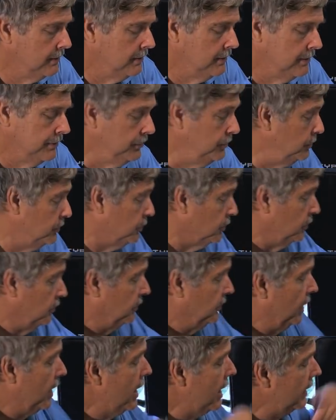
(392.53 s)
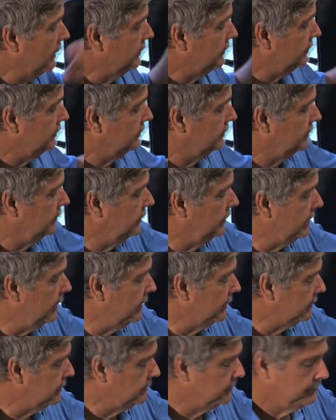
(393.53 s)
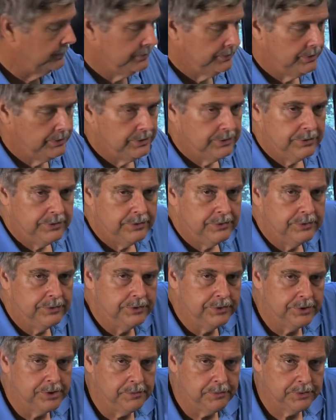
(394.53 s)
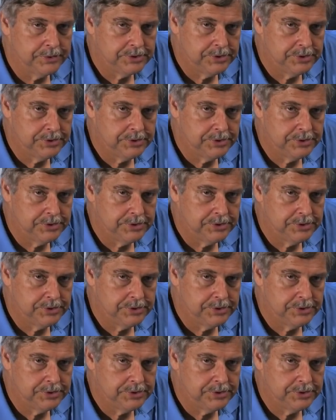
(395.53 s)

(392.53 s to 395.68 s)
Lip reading: You do not get the